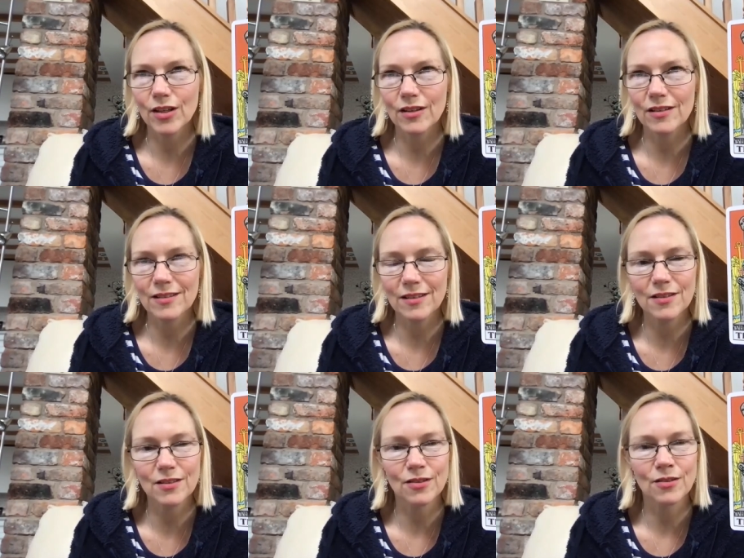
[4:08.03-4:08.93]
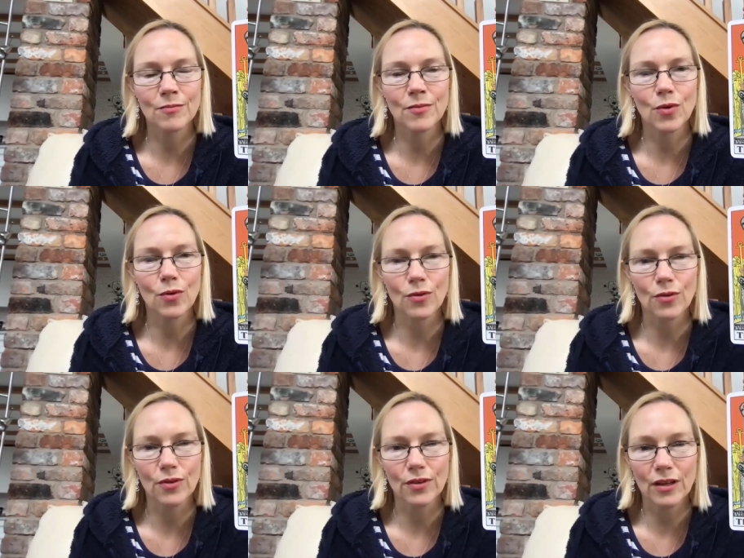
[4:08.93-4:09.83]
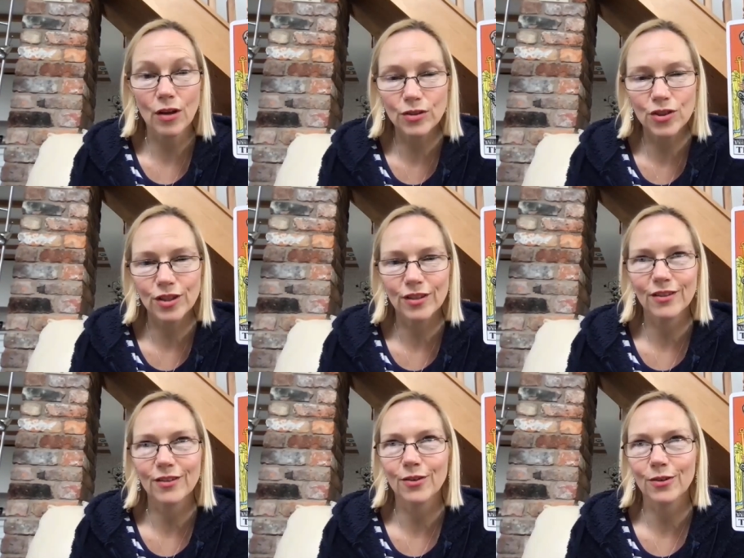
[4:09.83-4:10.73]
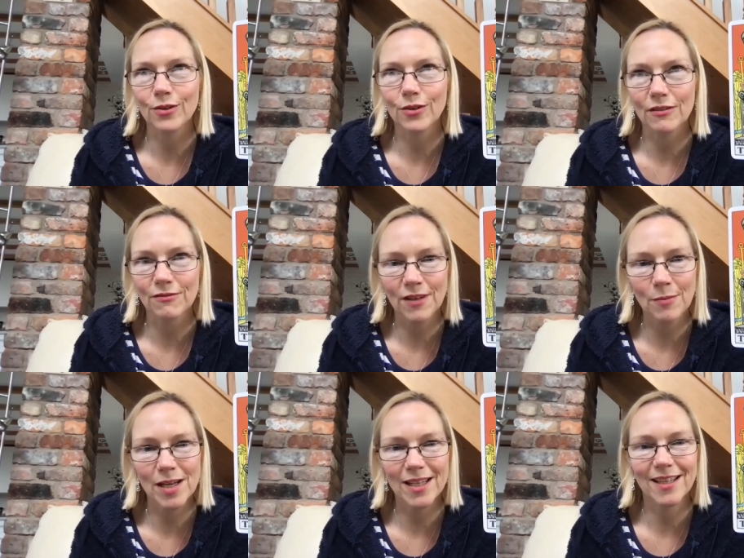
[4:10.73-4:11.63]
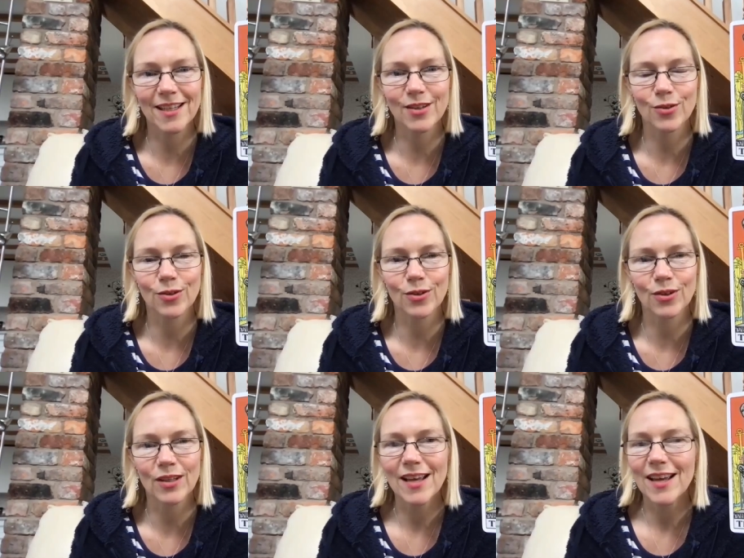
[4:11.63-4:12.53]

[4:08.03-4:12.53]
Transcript: the system or the culture or the family or